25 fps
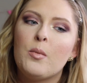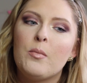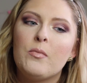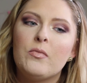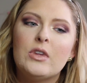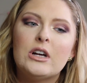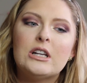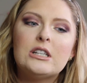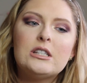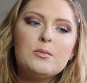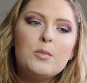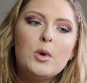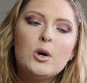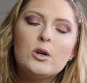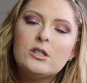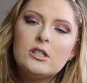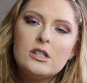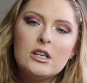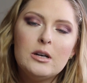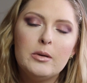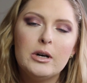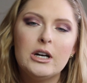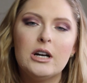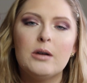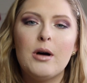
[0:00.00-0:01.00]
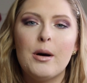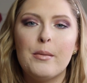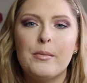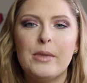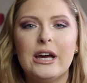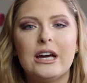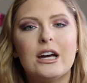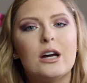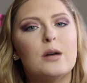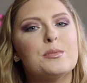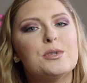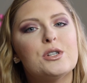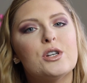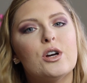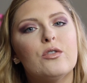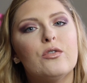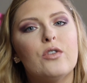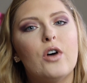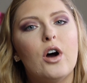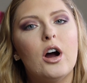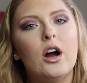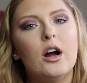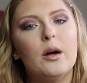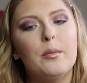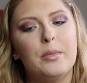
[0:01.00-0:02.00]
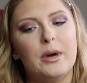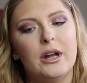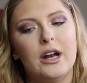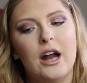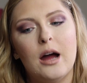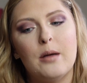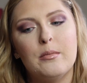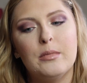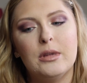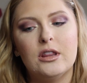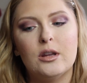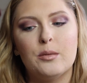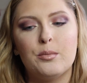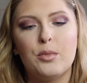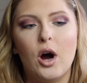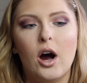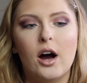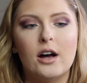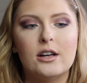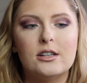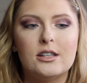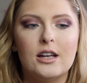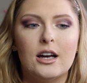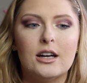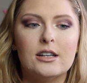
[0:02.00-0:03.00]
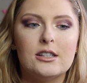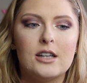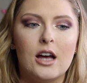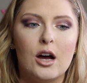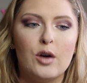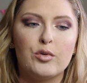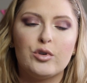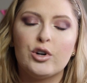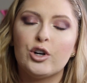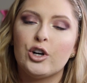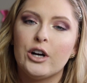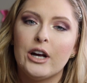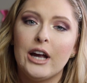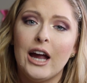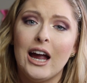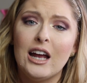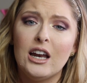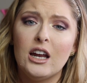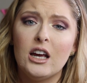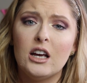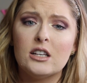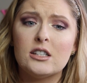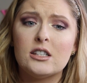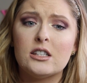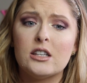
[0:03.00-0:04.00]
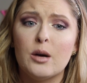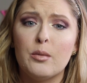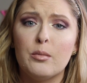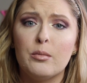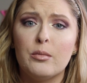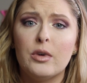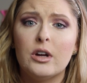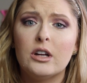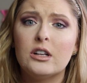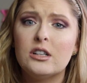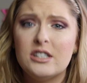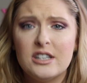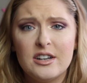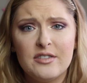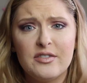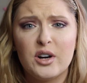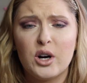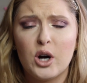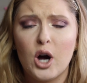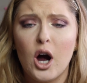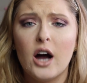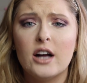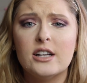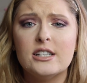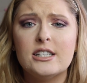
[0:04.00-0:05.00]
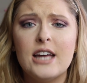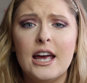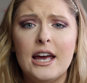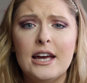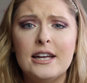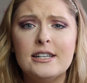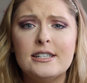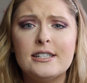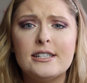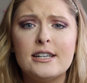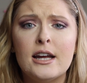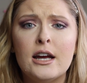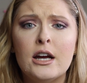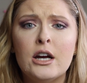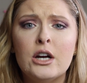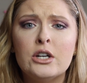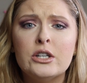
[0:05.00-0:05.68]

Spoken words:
that's mostly been about makeup so far, but I'm in the process of creating some different content.